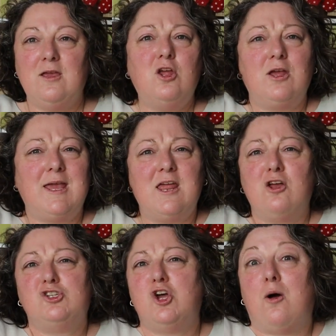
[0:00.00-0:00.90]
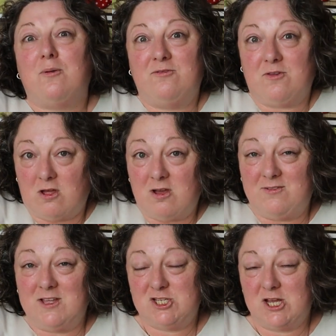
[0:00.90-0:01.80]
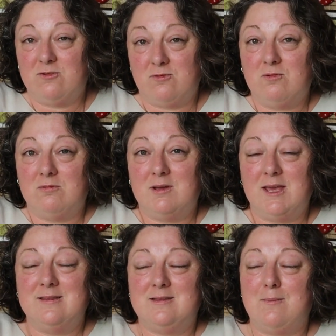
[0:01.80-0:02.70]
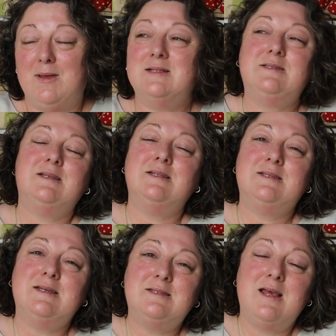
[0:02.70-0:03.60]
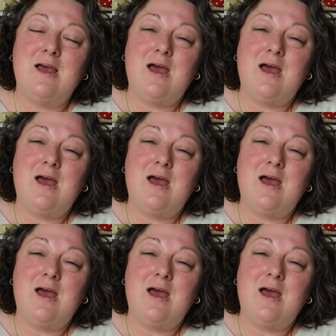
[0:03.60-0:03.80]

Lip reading: you know, getting on top of life in general in some instances.